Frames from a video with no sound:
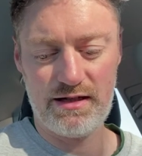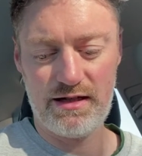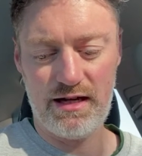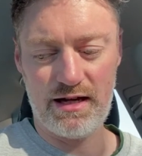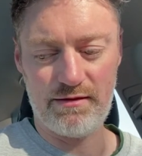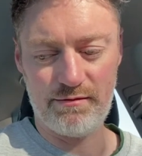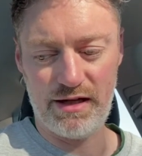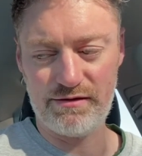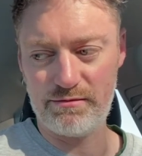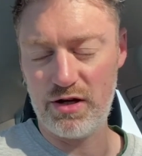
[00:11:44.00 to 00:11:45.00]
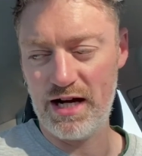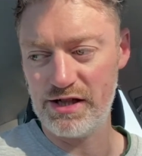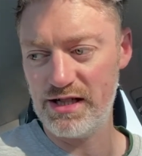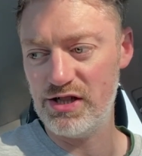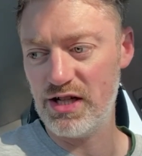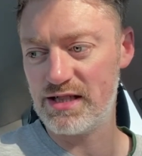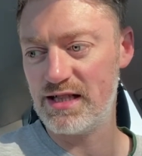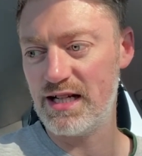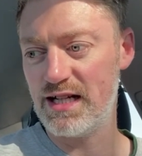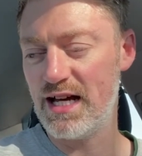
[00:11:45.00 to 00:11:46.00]
if I'm not actually
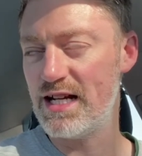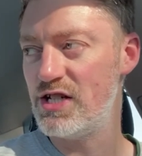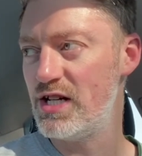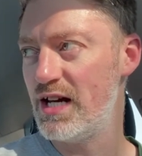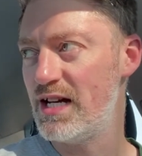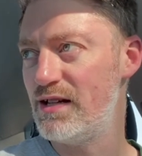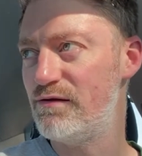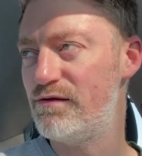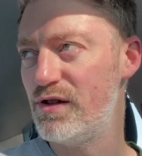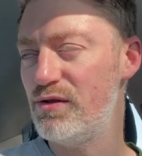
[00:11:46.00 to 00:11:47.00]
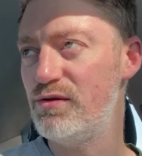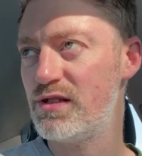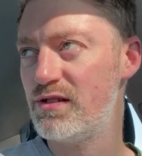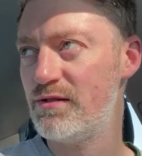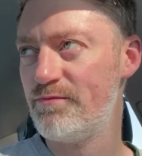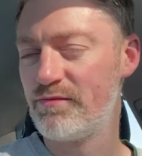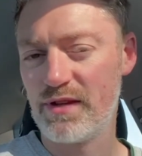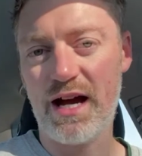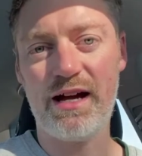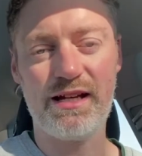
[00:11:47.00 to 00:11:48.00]
ingesting any food,
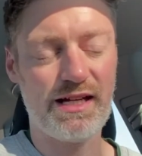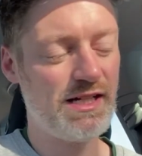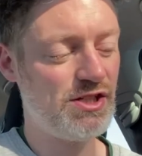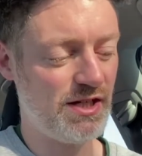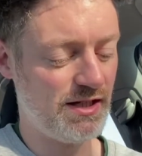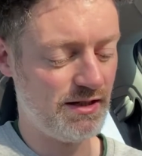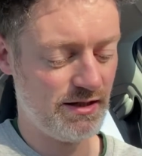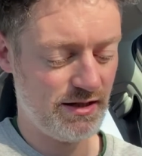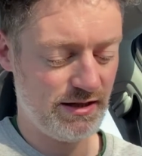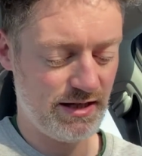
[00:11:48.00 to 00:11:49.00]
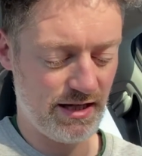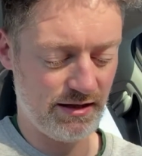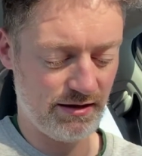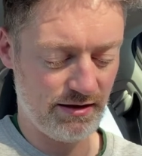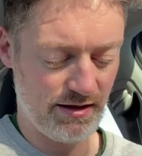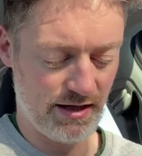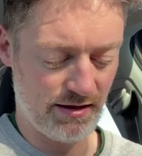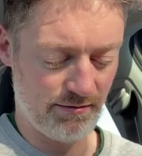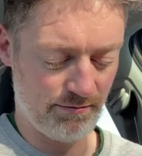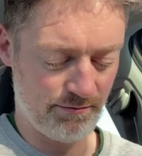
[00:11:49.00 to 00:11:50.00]
i.e. energy, then
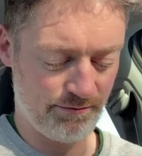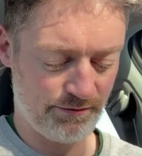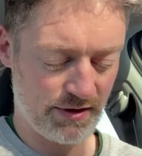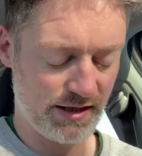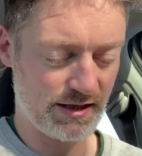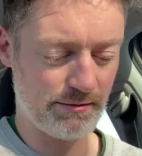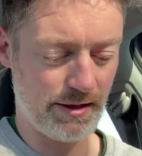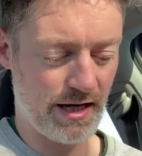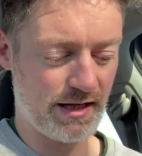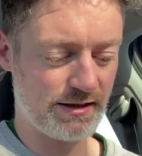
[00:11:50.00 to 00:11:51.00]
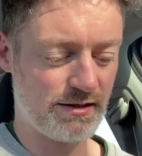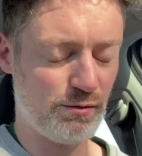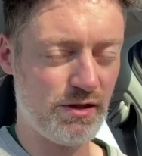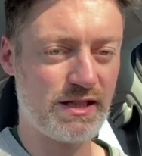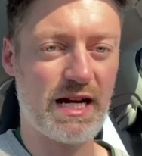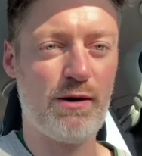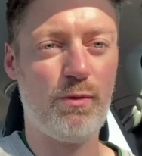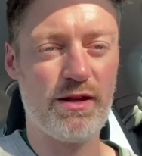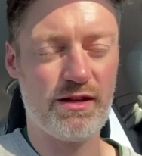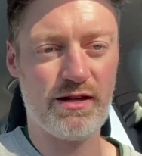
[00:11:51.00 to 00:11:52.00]
it's going to be hard to work out
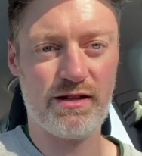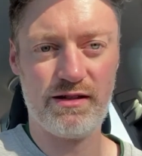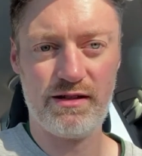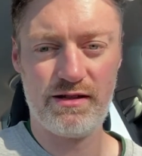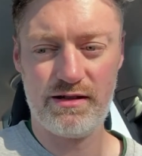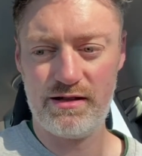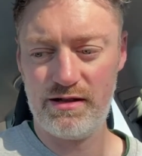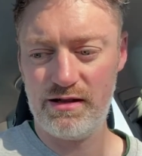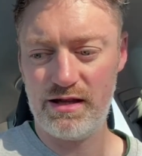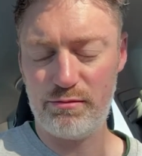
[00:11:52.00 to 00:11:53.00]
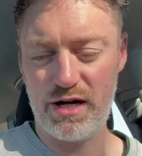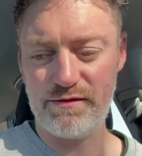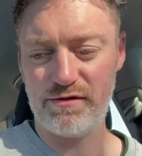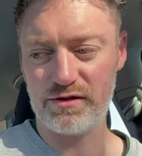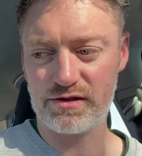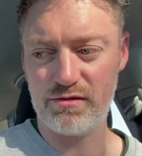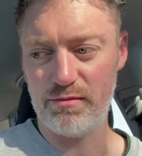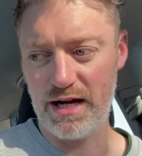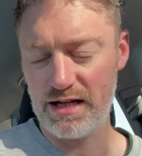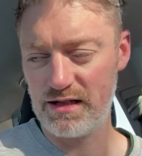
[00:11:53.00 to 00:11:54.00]
whether the brain fogs come
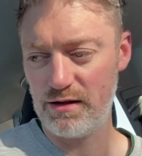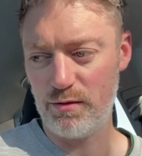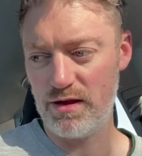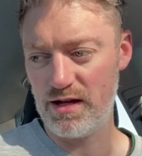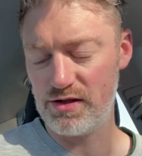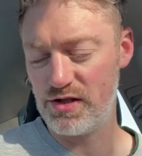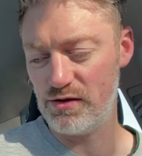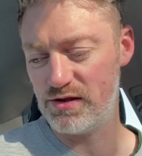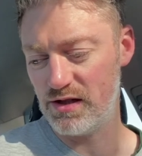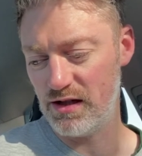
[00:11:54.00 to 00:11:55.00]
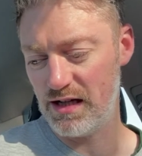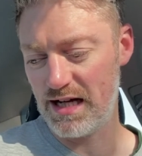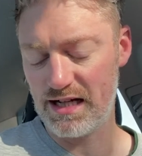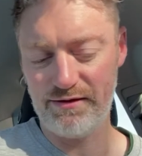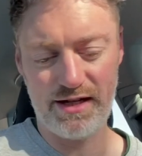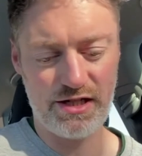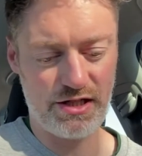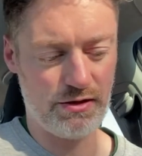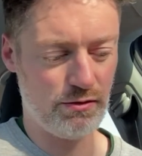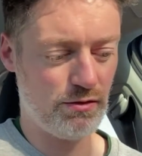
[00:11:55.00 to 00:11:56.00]
back, whether that's due to lack of
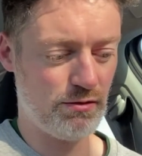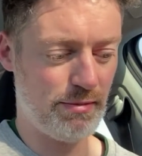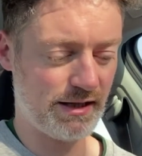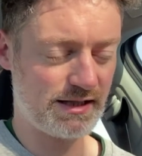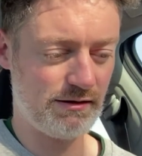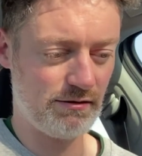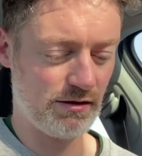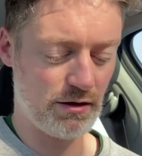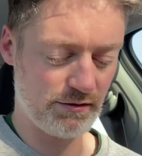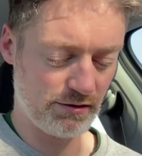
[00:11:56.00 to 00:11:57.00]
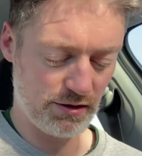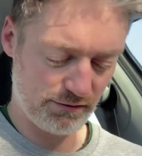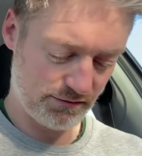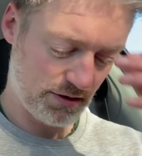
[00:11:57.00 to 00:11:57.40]
energy or bacterial overgrowth.